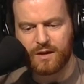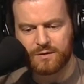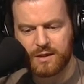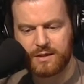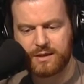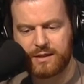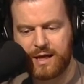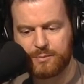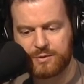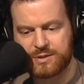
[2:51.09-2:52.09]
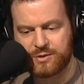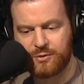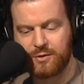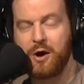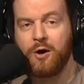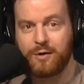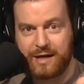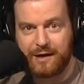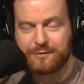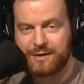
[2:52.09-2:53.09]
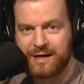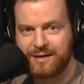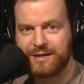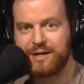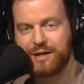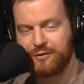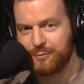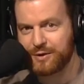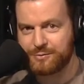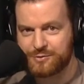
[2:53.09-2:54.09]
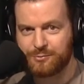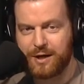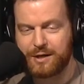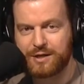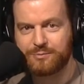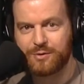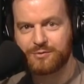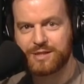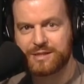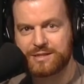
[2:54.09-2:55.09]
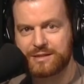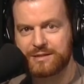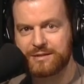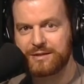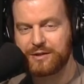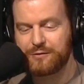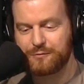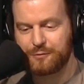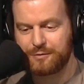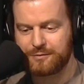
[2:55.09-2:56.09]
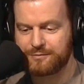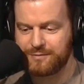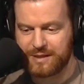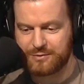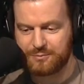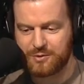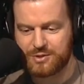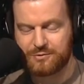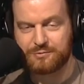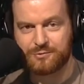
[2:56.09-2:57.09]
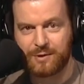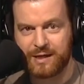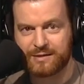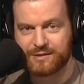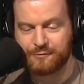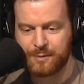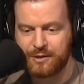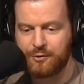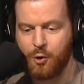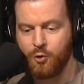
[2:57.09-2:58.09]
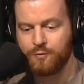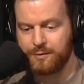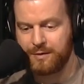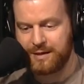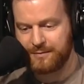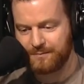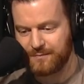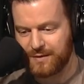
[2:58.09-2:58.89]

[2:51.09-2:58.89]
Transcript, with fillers: The Indianapolis, co oh, and after that, everybody was rioting and protesting for, that's what most of these riots have been over, right?